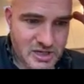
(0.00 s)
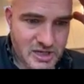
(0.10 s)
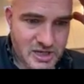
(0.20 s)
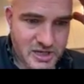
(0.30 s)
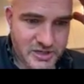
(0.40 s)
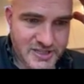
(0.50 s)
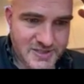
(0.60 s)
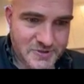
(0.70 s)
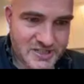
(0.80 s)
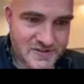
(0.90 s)
And
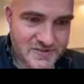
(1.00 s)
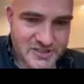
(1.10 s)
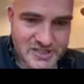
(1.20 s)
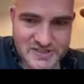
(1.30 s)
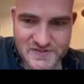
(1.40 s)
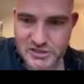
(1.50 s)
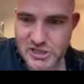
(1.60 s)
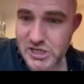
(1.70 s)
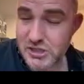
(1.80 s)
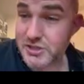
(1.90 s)
let's pretend it's a very
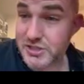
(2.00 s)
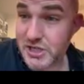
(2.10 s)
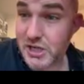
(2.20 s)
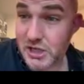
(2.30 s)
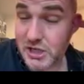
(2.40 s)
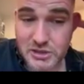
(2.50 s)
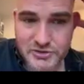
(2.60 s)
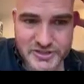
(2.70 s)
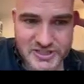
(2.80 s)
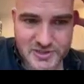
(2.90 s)
long
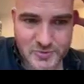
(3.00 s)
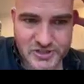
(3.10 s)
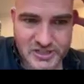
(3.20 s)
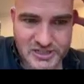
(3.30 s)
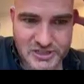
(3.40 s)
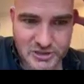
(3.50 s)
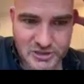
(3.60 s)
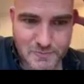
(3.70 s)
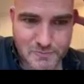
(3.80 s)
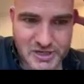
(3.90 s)
song. So let's just pretend I
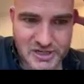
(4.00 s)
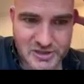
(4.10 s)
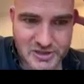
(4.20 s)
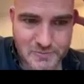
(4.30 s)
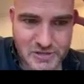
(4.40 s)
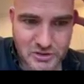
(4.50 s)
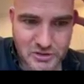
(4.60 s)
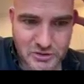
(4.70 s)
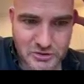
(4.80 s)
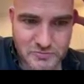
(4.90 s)
took the
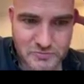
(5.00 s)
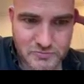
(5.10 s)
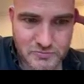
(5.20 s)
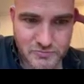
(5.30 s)
middle,